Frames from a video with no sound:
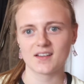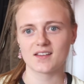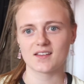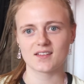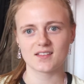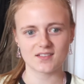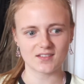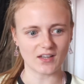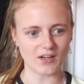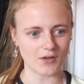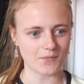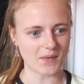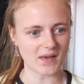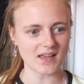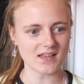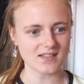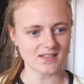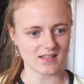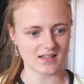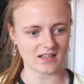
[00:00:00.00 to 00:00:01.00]
So
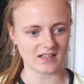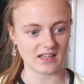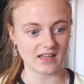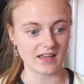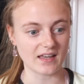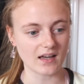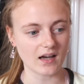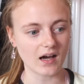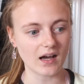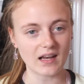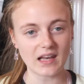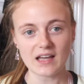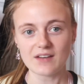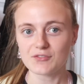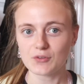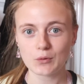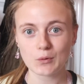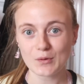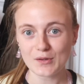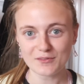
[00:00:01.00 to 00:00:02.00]
basically I
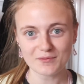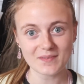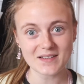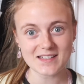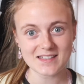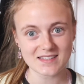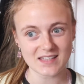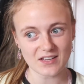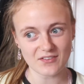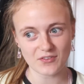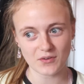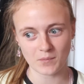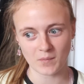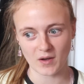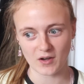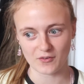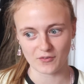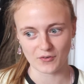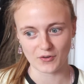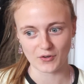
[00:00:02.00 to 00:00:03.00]
left all of my stuff in
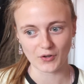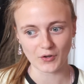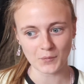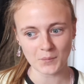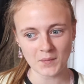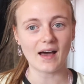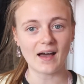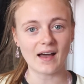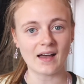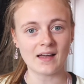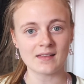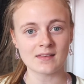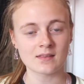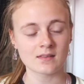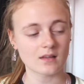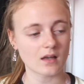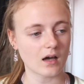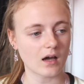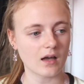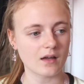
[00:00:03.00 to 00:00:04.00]
my room,
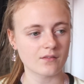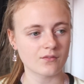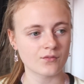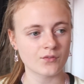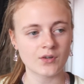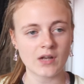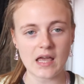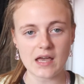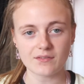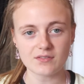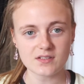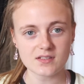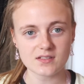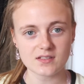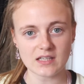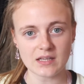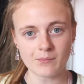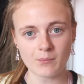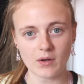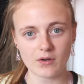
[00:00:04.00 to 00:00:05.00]
and I've never
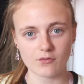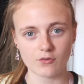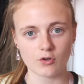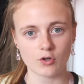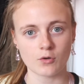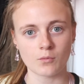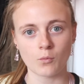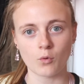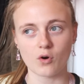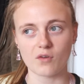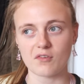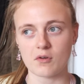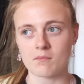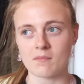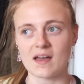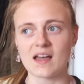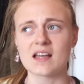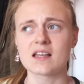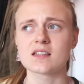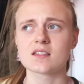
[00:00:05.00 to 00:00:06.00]
seen my room more of a
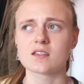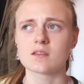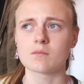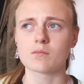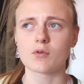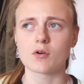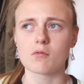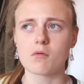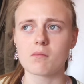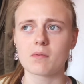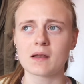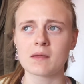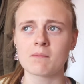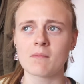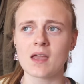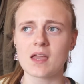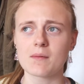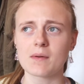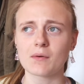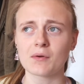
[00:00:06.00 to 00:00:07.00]
mess than probably
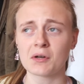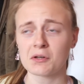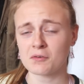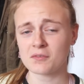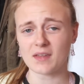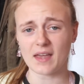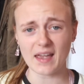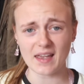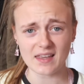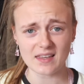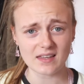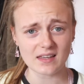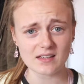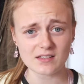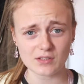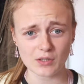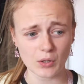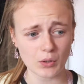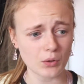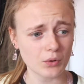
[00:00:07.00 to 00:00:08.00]
maybe when I was 8
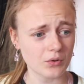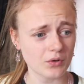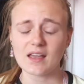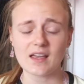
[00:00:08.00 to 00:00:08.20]
years old.